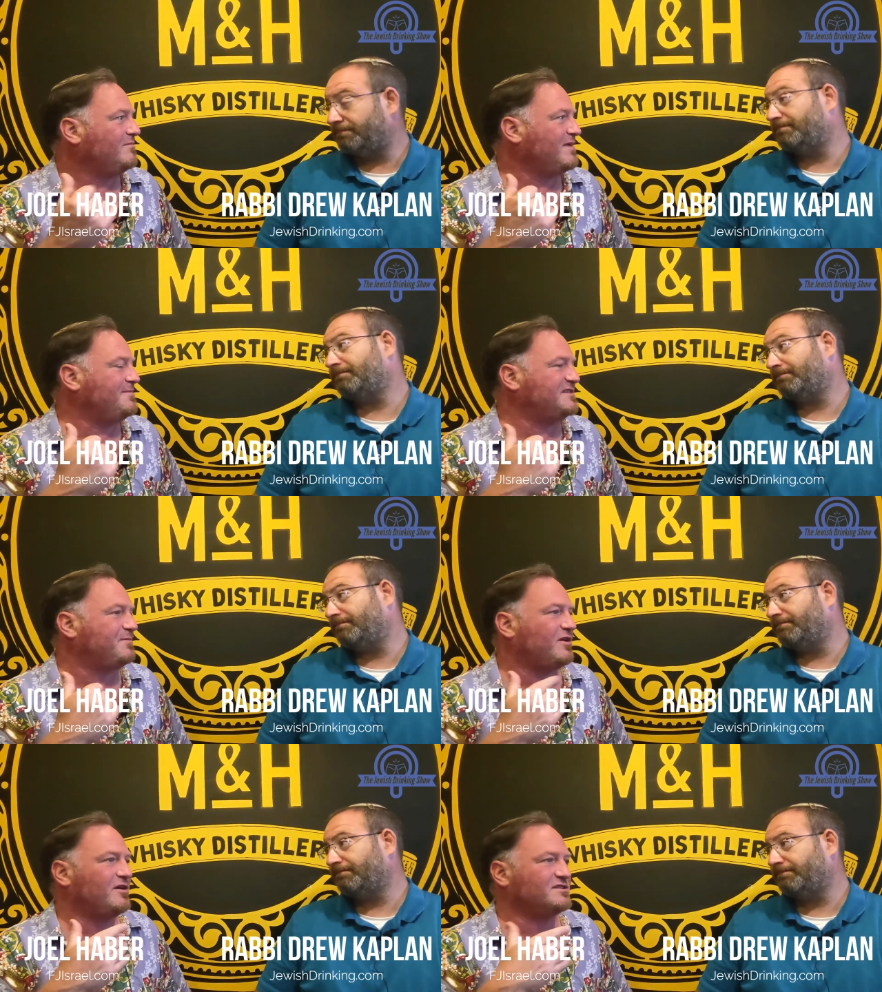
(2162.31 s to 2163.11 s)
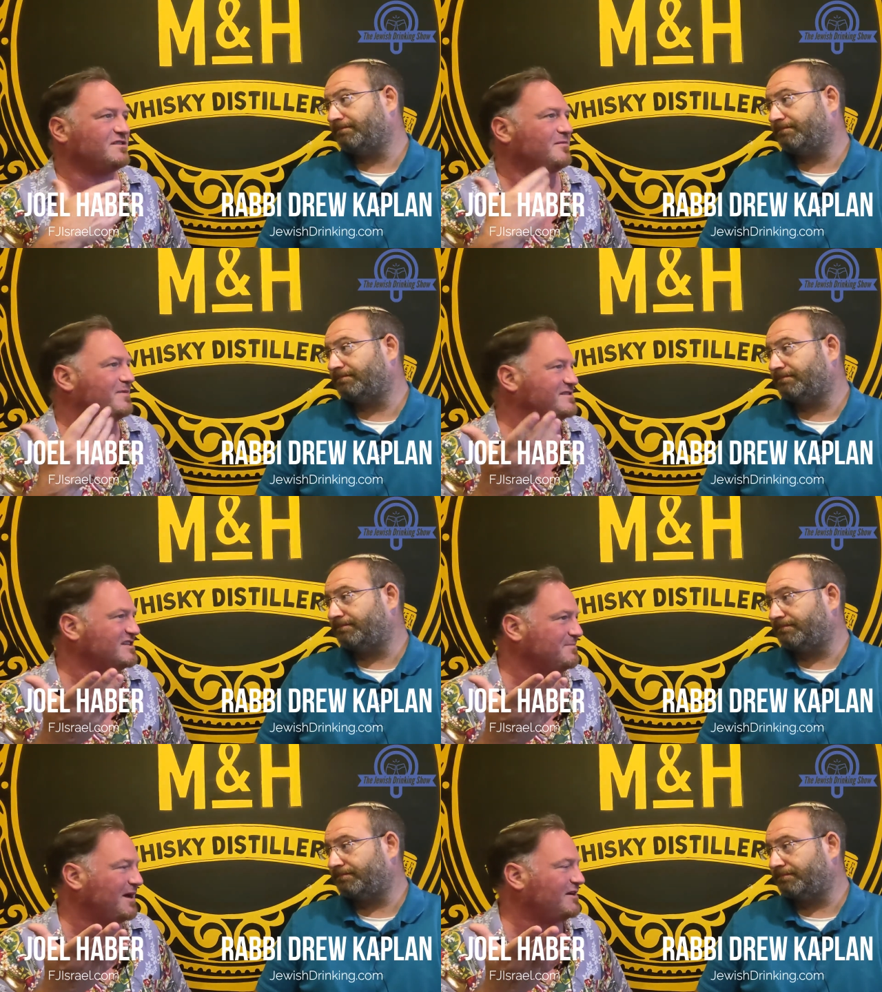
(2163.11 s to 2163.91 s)
Speaker 1: Maybe it's because of their
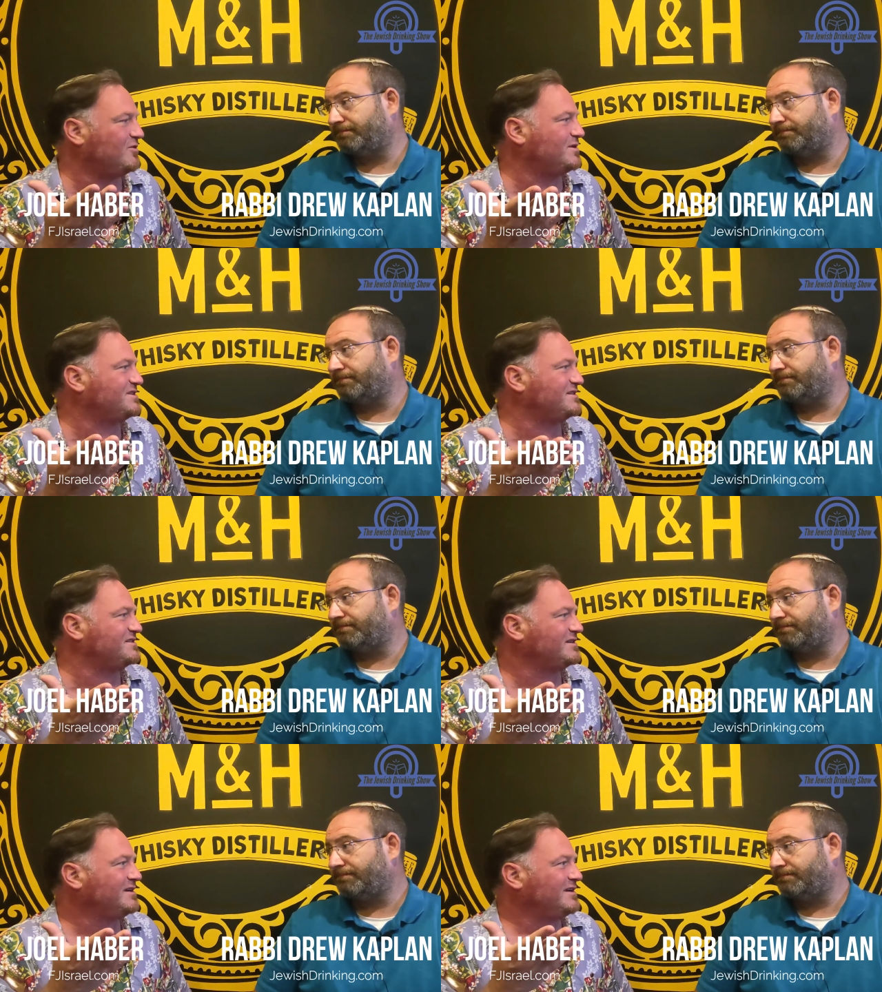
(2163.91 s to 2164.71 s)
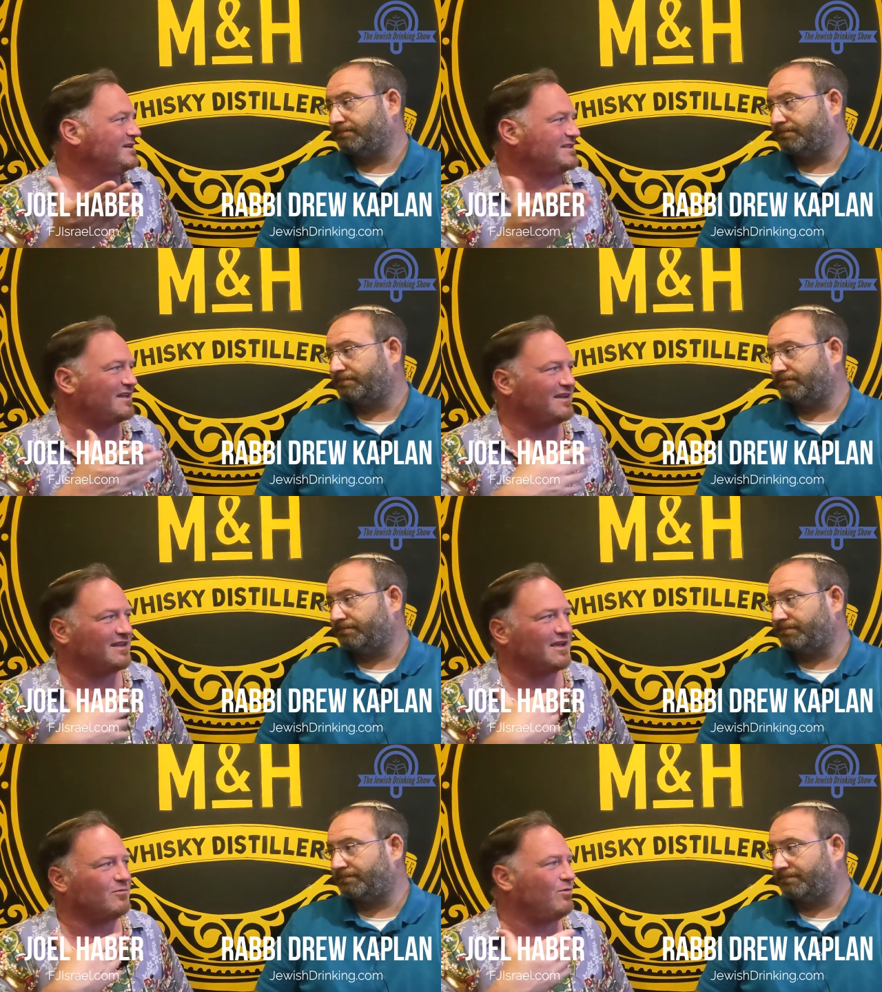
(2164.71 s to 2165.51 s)
business model, which is selling
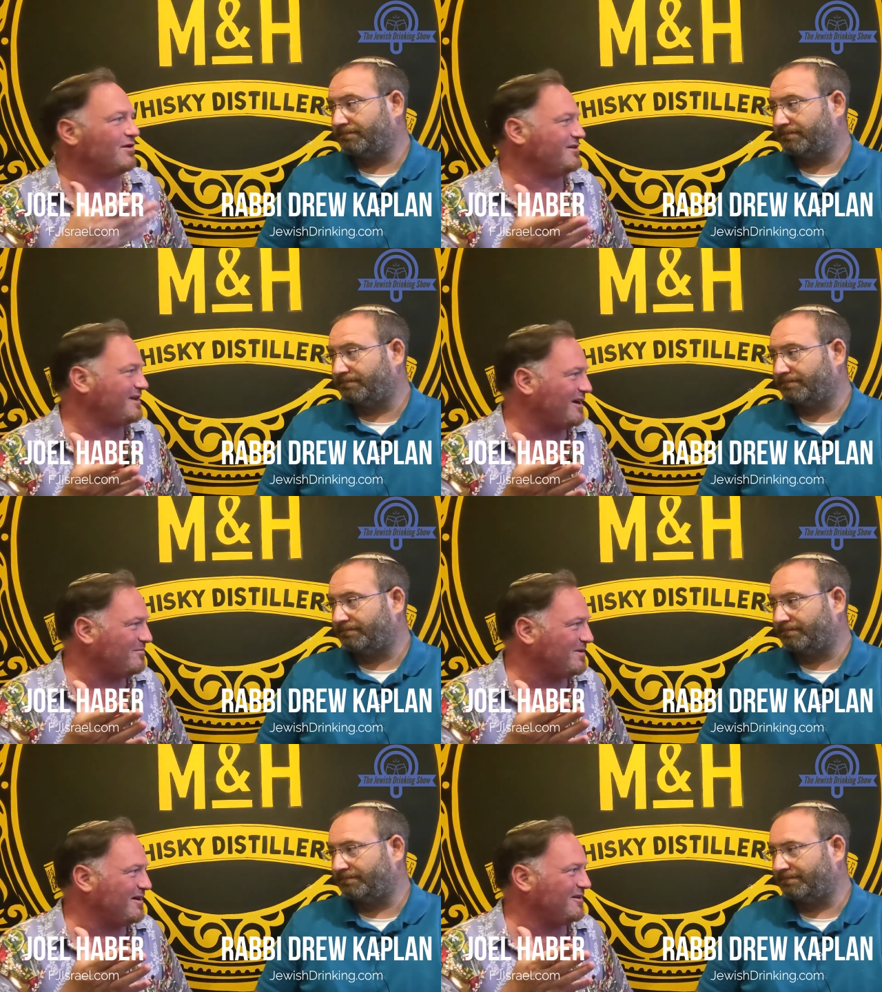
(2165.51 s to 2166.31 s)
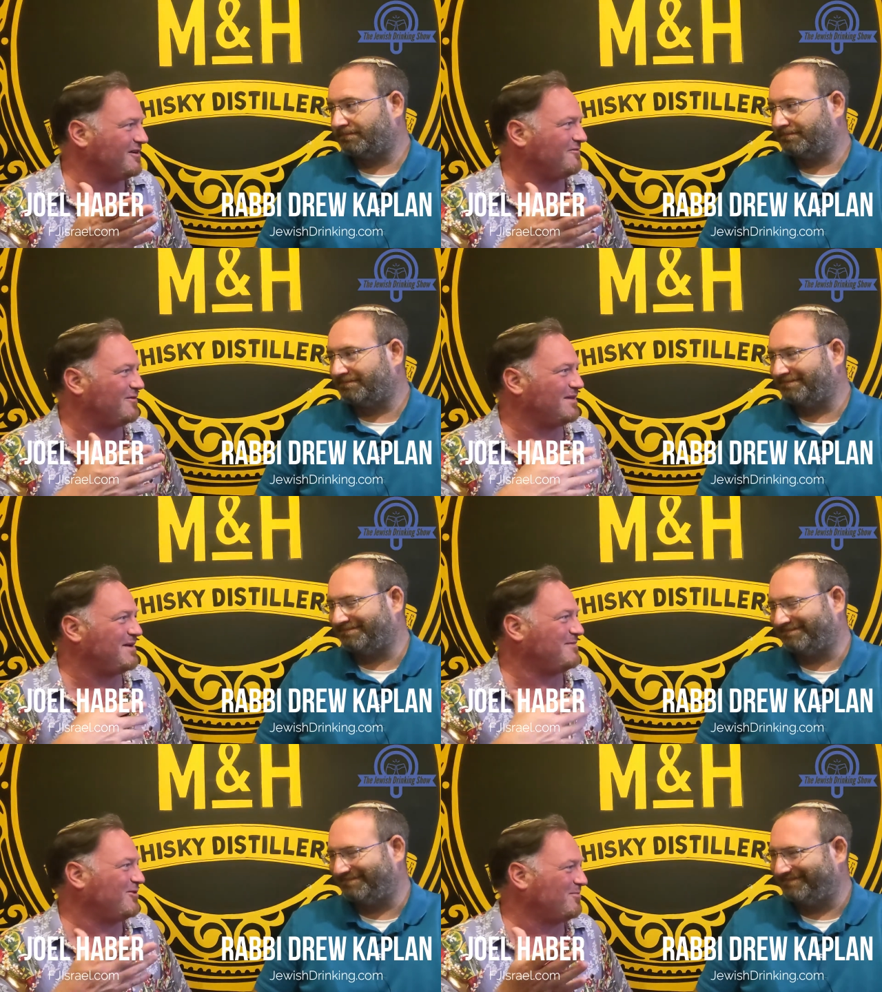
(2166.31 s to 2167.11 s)
like watered down beer and therefore they
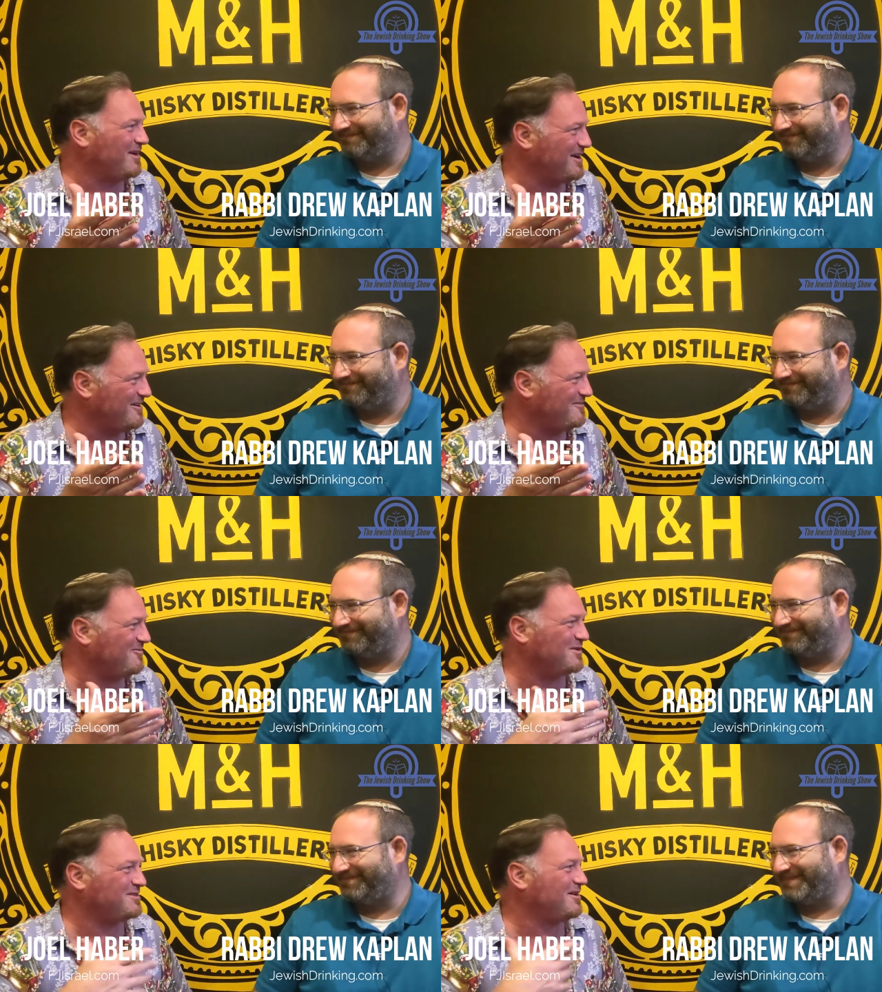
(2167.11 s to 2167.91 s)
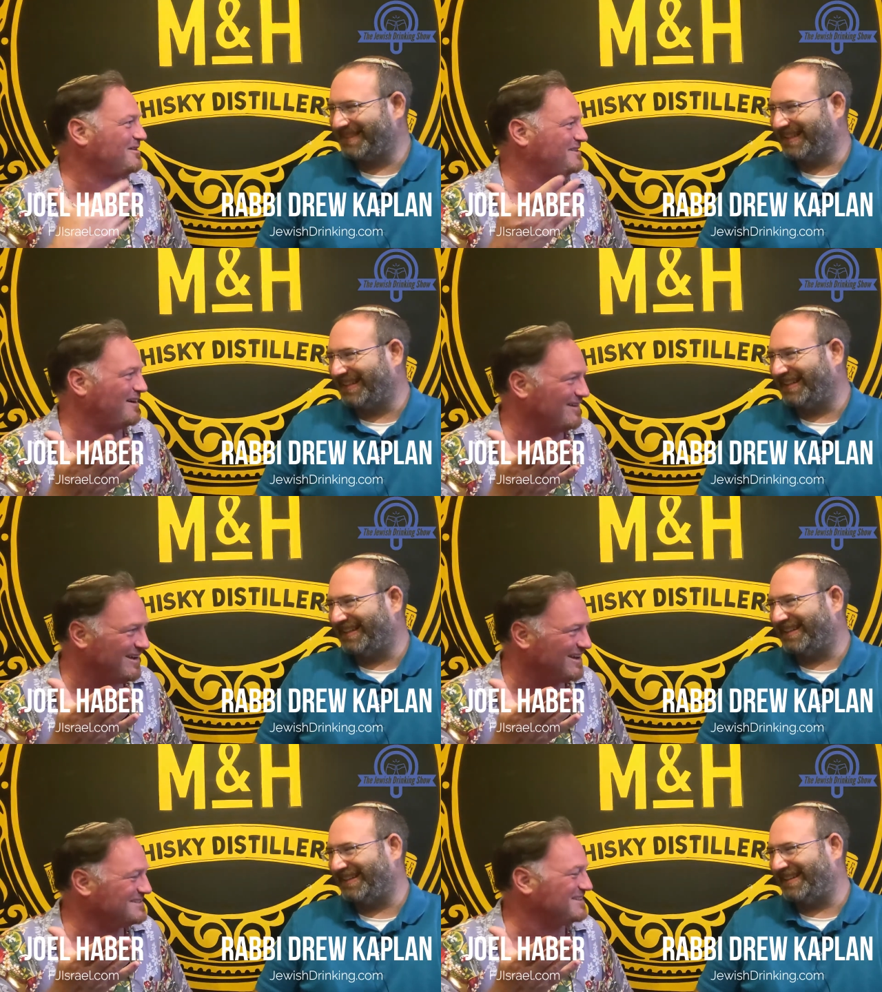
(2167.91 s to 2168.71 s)
make more money off of what they're
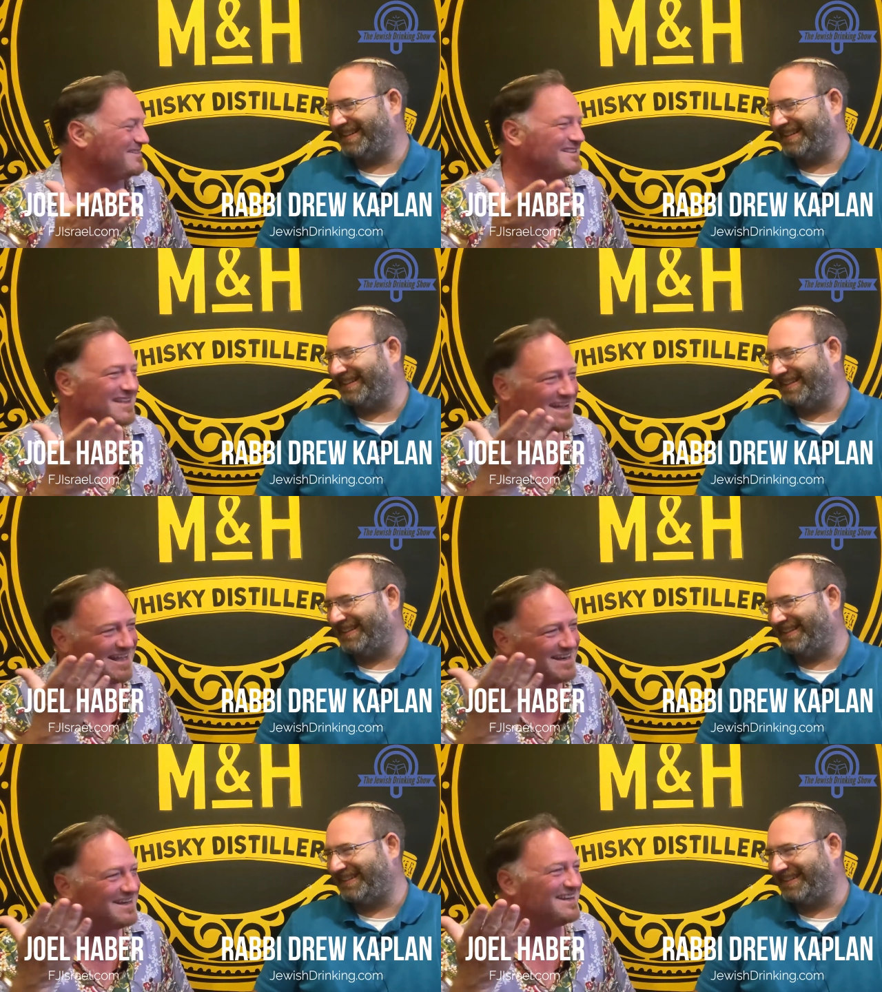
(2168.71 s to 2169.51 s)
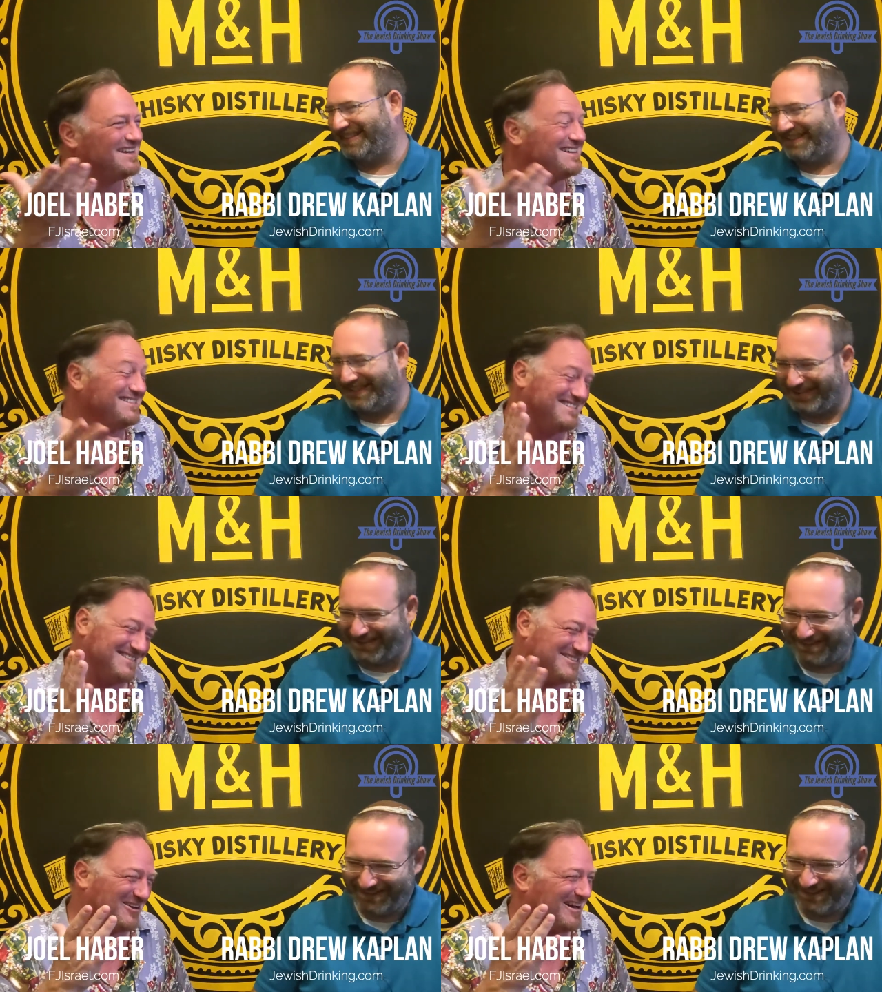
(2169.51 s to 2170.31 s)
selling and stuff like that.
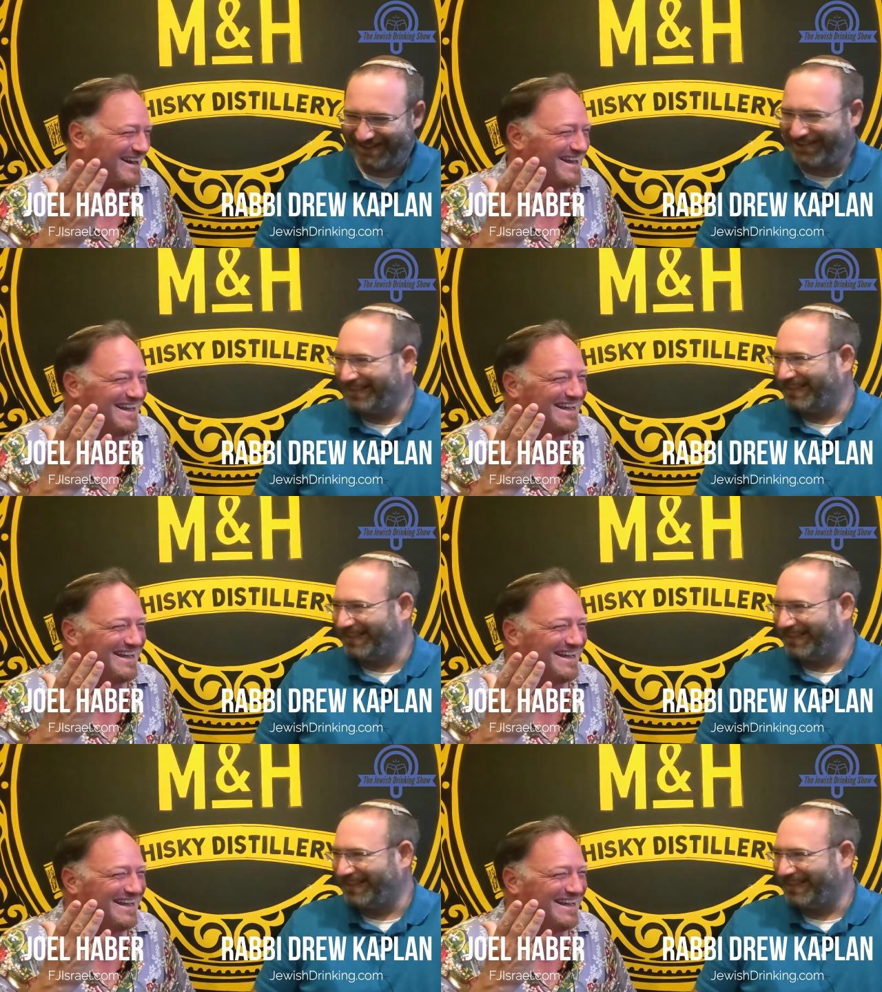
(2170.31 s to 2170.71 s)
Sorry.